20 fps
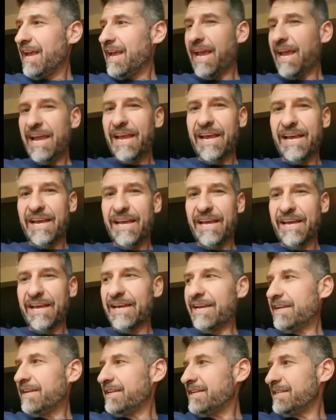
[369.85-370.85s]

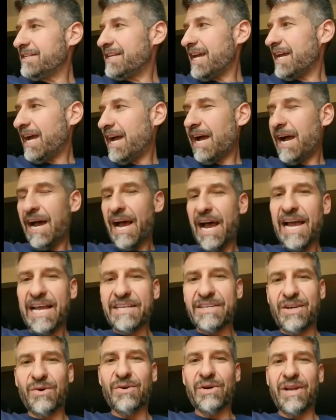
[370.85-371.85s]
And
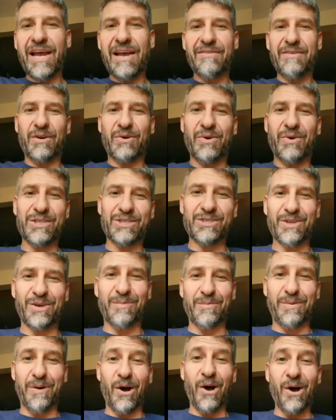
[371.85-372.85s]
I don't have a
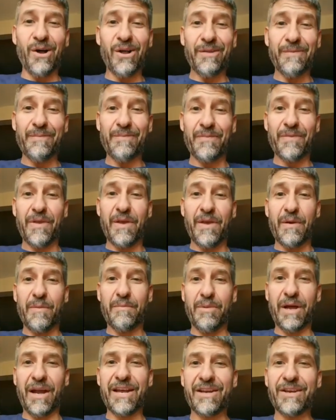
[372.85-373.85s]
crystal ball,
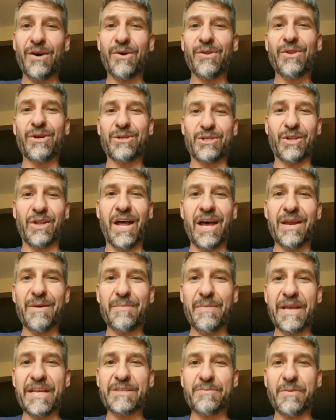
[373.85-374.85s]
but I know there's a lot
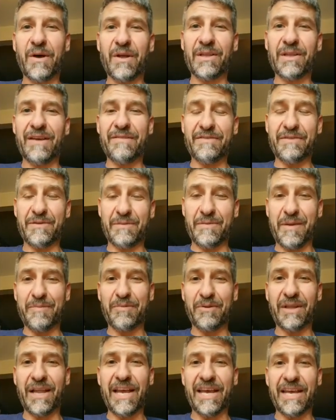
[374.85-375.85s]
of baseball left to be
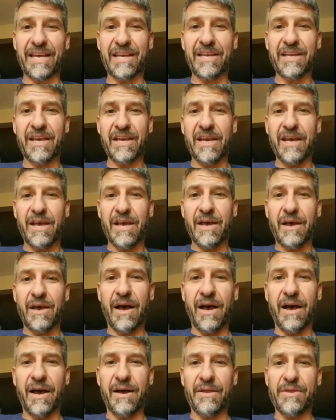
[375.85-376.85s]
played.
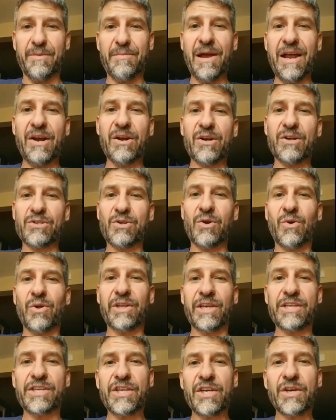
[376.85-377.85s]
The Mariners are
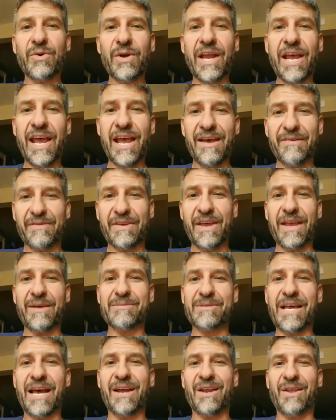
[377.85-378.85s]
only 2.5
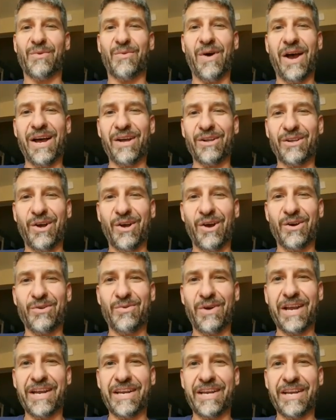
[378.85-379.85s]
games out of the wild
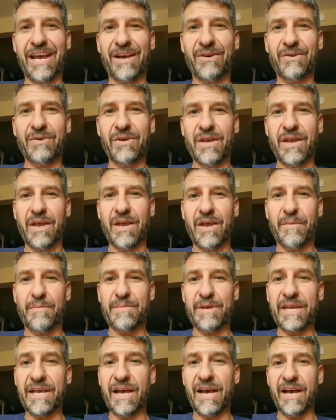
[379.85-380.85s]
card right now,
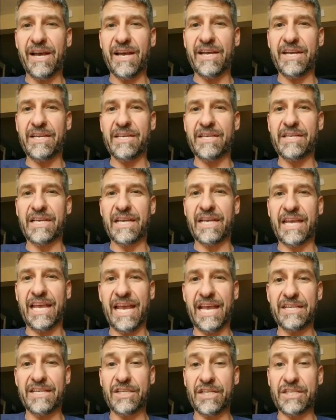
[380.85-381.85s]
behind
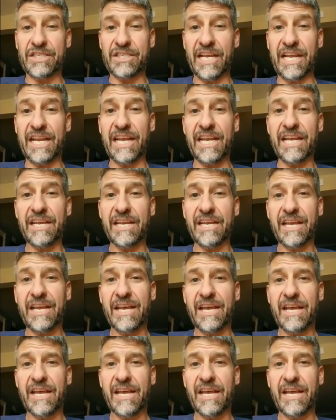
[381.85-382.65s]
Kansas City.